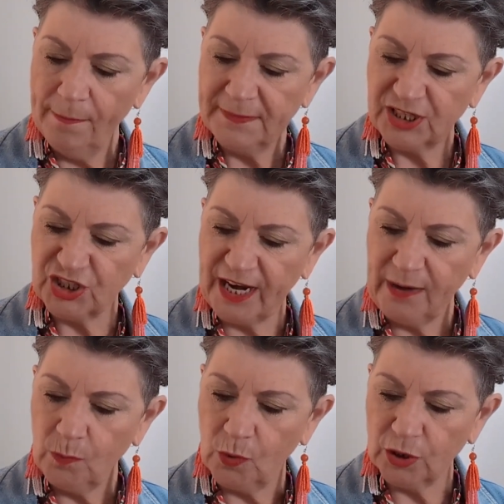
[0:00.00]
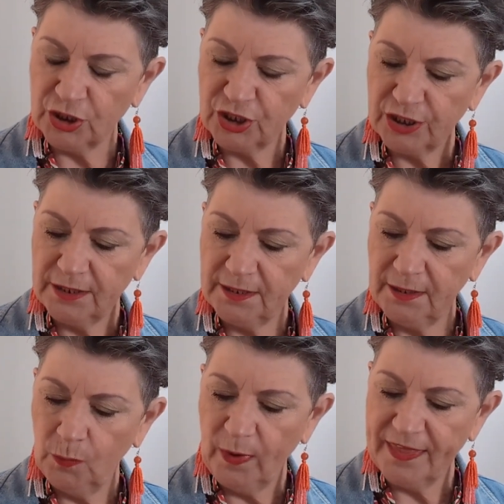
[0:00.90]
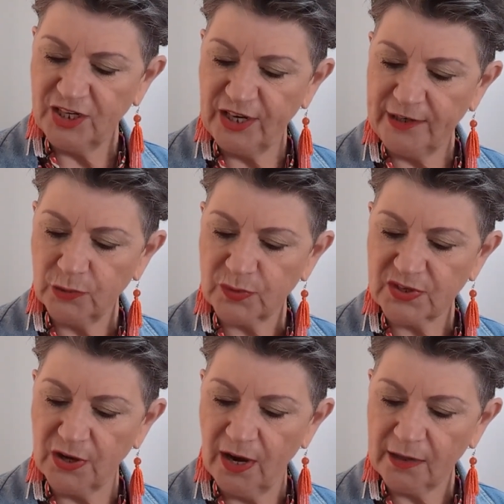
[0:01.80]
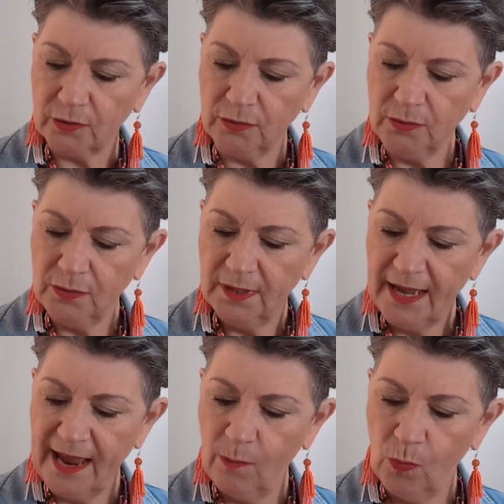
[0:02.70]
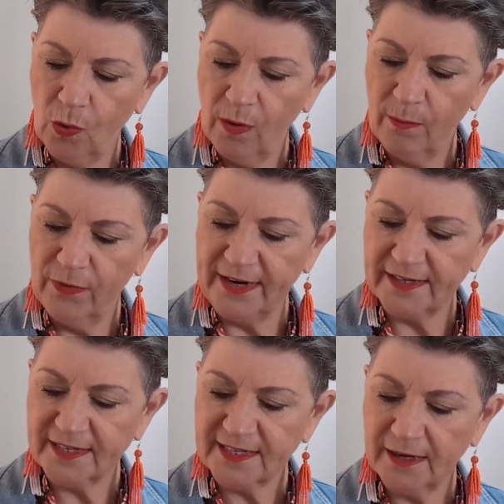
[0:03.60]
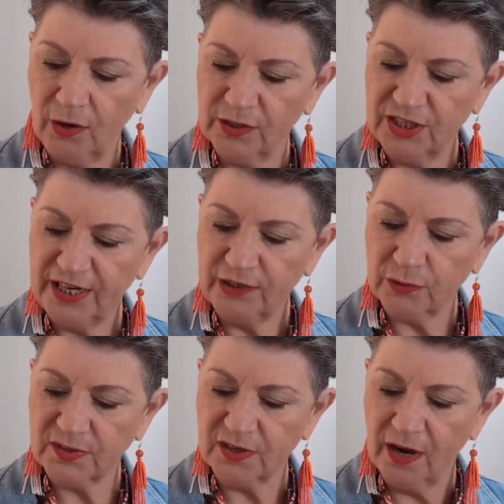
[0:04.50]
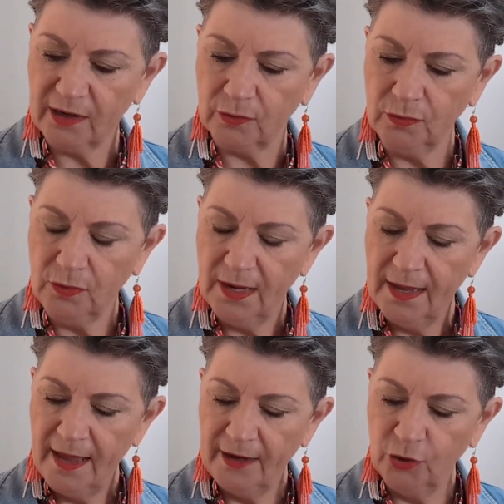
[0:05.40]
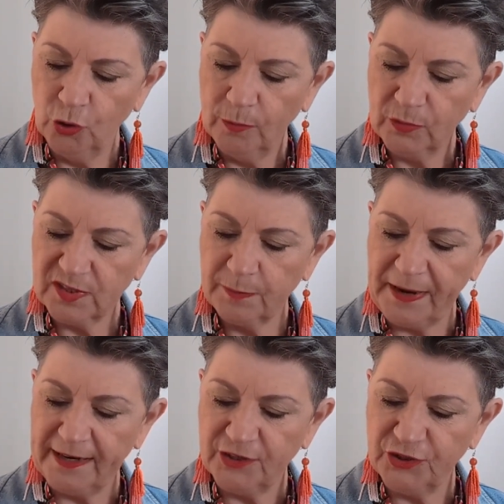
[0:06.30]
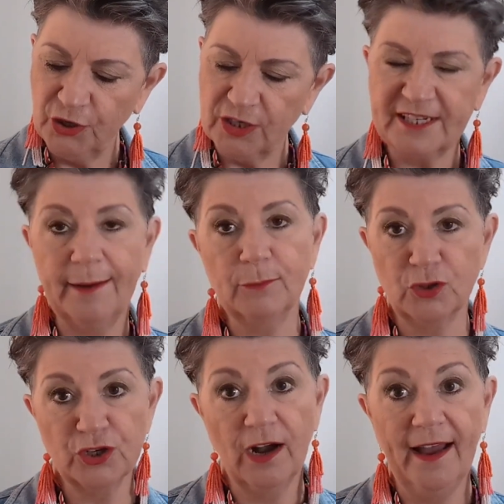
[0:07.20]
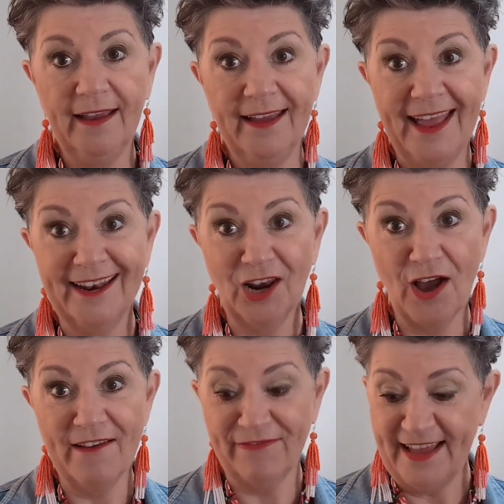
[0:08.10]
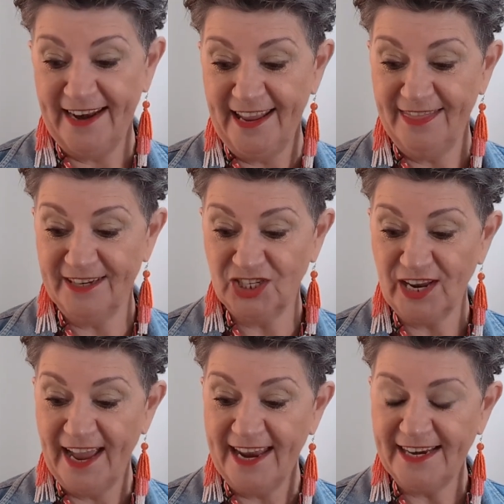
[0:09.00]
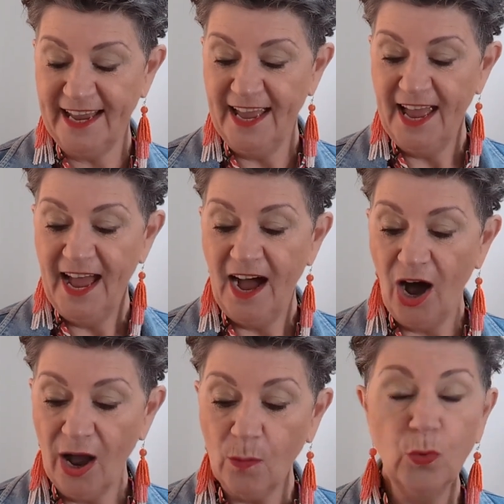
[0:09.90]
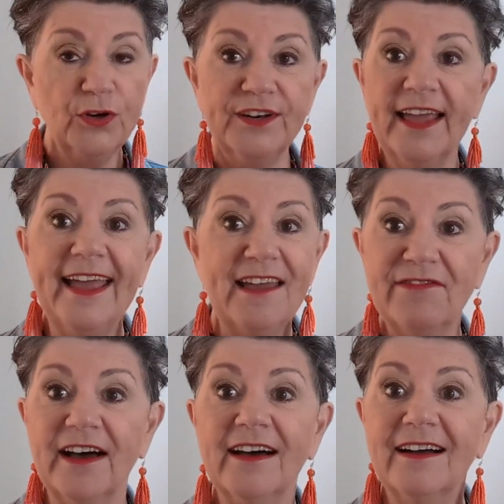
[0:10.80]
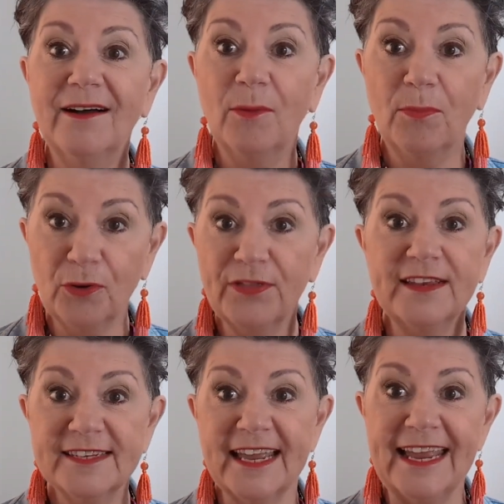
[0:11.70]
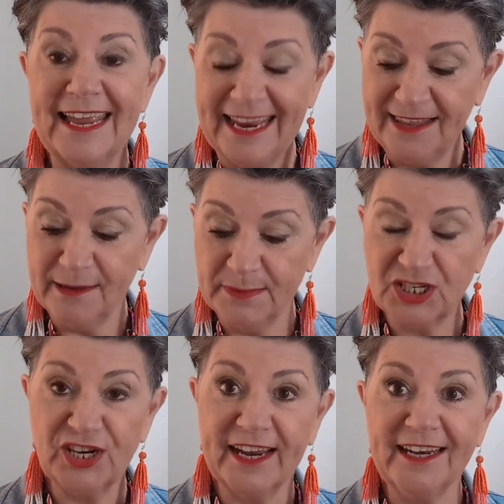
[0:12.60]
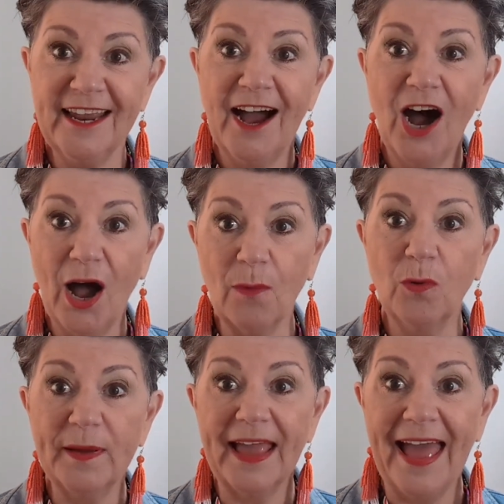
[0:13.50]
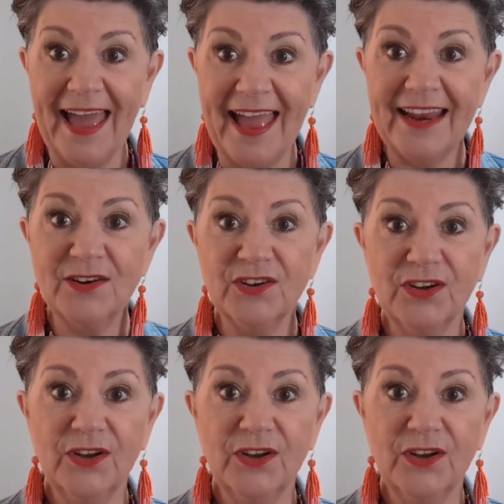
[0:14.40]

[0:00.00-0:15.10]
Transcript: machine wash with a gentle cycle and warm rinse on a gentle cycle, normal spin, do not tumble dry, and lie flat in the shade. I wouldn't ever put this in the machine. I will be hand